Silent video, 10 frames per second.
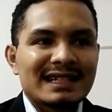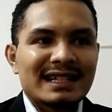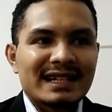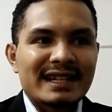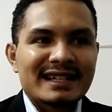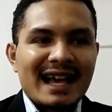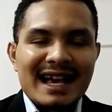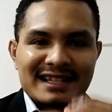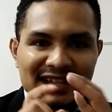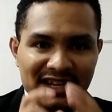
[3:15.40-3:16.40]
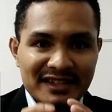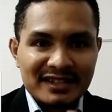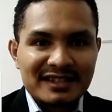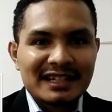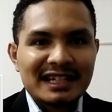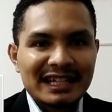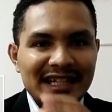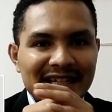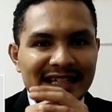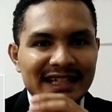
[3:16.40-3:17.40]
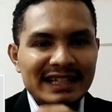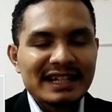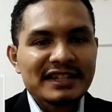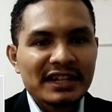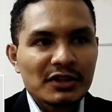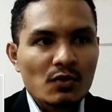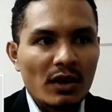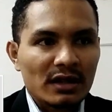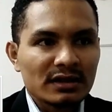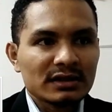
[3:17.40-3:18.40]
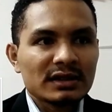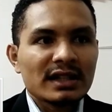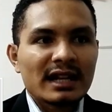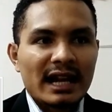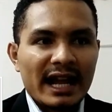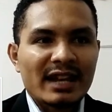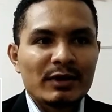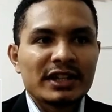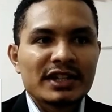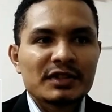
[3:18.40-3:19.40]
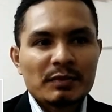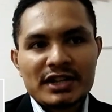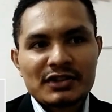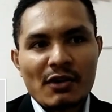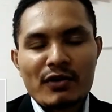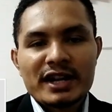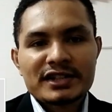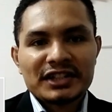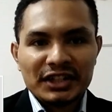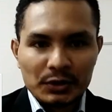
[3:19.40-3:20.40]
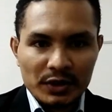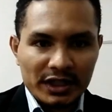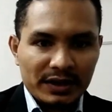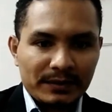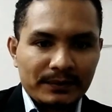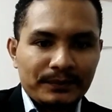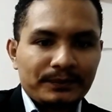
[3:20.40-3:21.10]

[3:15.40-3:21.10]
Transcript: It is assets is equal liabilities plus owner's equity.